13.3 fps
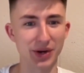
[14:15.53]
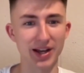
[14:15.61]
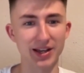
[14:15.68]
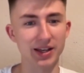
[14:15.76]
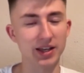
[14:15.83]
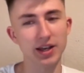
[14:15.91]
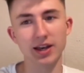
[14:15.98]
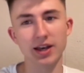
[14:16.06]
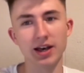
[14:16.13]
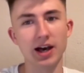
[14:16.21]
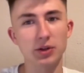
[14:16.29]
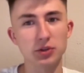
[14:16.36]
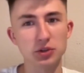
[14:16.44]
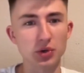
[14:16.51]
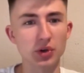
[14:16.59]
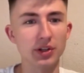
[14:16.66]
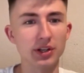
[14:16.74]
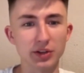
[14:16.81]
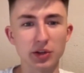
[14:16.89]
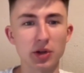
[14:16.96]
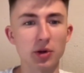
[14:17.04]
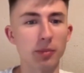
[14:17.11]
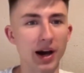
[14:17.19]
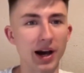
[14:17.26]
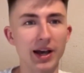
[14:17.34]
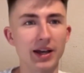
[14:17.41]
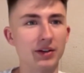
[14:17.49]
right? I'll drill it into their
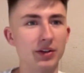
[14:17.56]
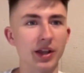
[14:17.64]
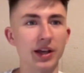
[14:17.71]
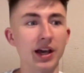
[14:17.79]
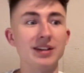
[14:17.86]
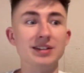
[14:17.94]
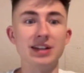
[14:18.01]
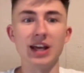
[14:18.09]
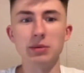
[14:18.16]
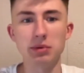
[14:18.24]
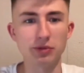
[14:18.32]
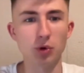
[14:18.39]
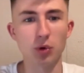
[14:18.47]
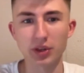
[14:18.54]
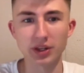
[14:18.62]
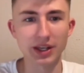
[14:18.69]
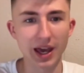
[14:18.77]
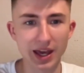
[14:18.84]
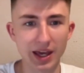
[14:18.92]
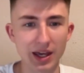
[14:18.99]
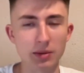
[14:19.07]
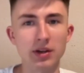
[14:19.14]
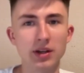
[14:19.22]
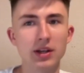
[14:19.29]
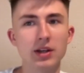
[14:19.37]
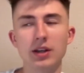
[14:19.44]
mind like a day before the game,